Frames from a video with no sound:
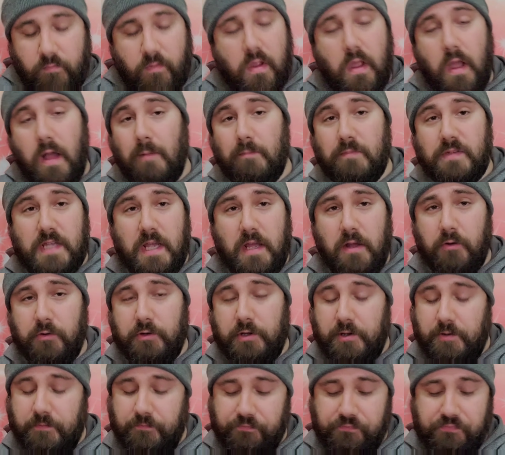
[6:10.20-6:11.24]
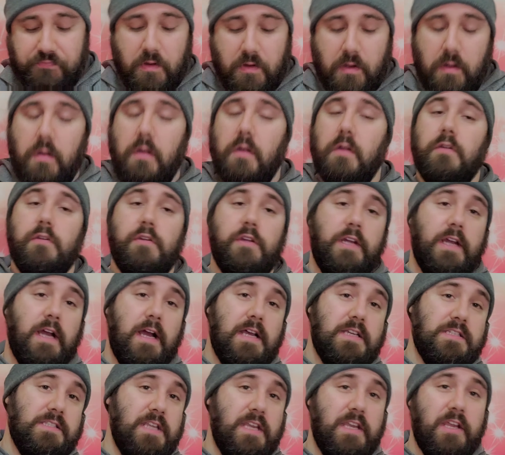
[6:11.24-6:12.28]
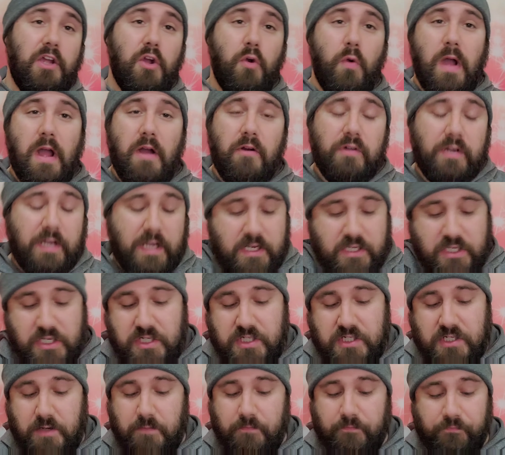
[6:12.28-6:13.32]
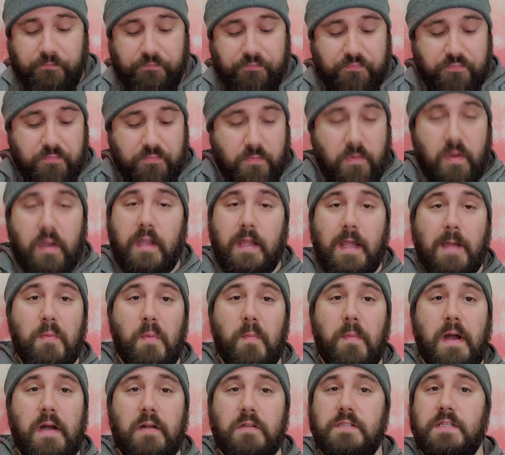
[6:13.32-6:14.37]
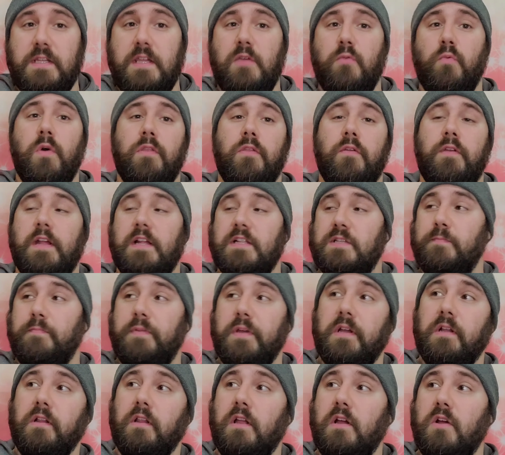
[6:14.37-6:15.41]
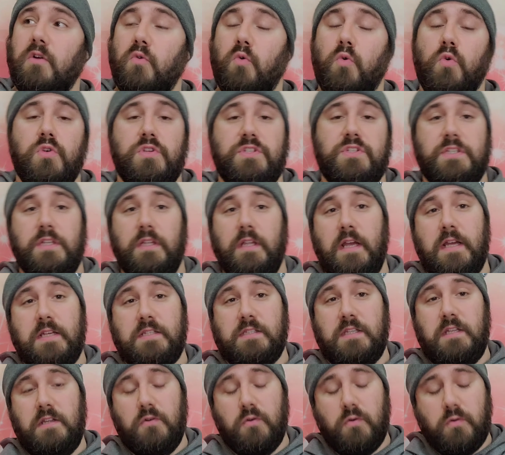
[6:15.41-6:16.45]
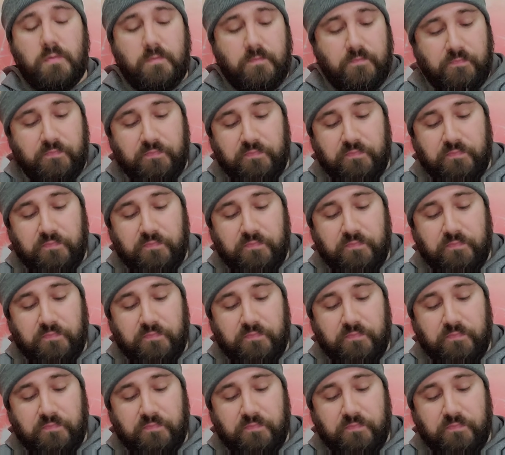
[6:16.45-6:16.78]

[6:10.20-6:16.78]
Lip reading: I'm telling you. You guys need to go out and get you some chamomile tea, whether that's Bigelow or Celestial.